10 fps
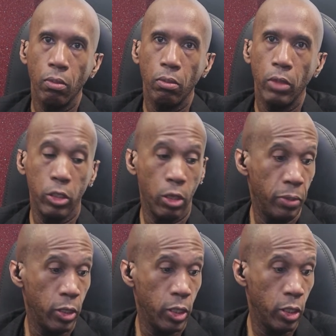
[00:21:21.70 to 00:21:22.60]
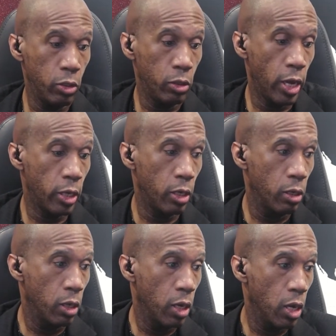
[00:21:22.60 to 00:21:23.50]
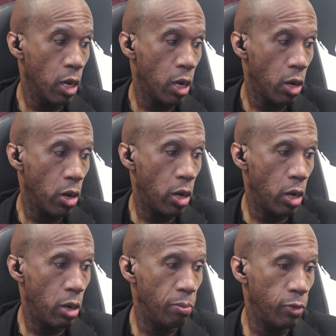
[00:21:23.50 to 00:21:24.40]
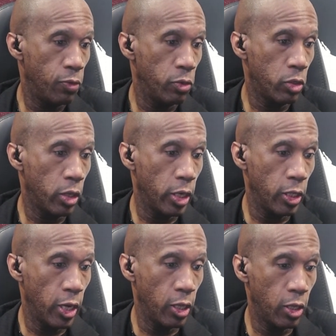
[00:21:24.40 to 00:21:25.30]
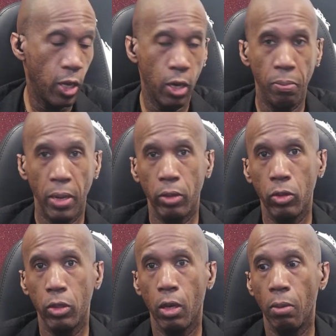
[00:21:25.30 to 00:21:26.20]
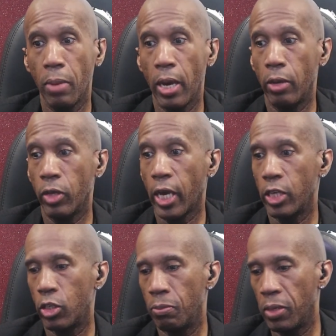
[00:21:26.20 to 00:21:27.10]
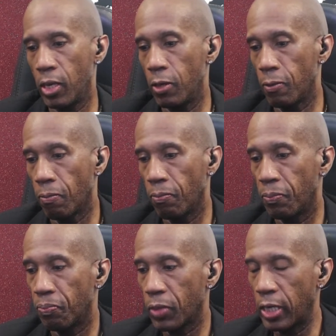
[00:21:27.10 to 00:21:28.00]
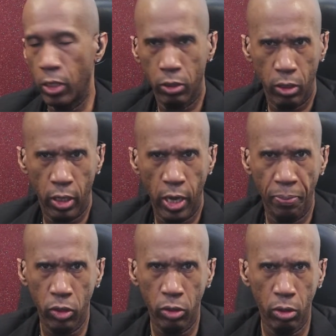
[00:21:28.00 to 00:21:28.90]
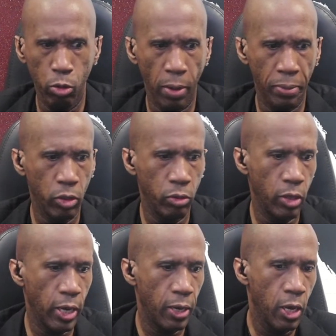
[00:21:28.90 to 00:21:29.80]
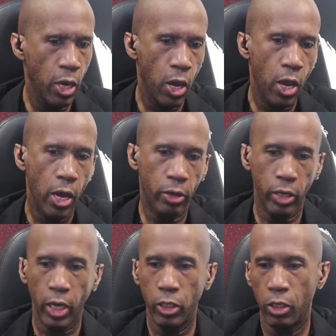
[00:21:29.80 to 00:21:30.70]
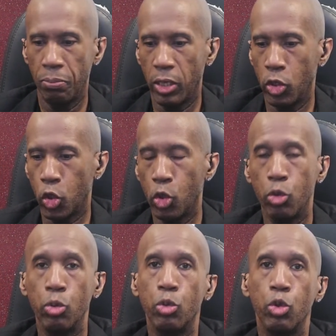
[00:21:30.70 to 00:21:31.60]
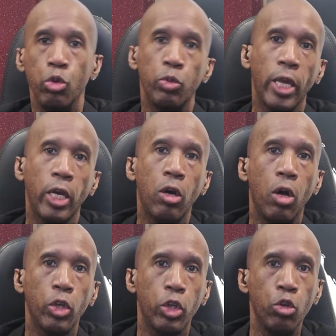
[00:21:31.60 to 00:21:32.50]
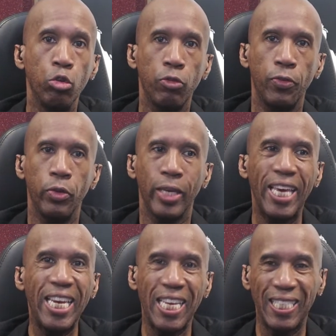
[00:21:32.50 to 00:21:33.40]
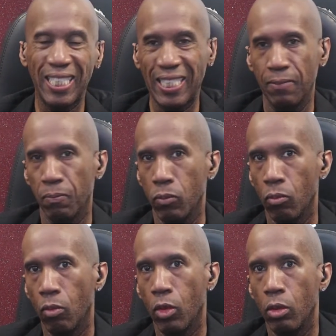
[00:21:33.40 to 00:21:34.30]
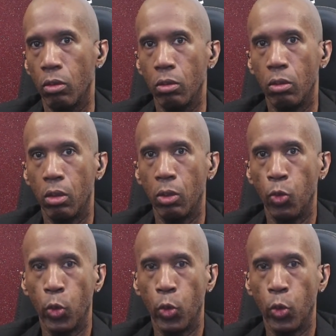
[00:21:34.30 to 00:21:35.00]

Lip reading: And some of these that, if you studied anything about how the KGB, I did two episodes on that, how the KGBs use what they call useful idiots, or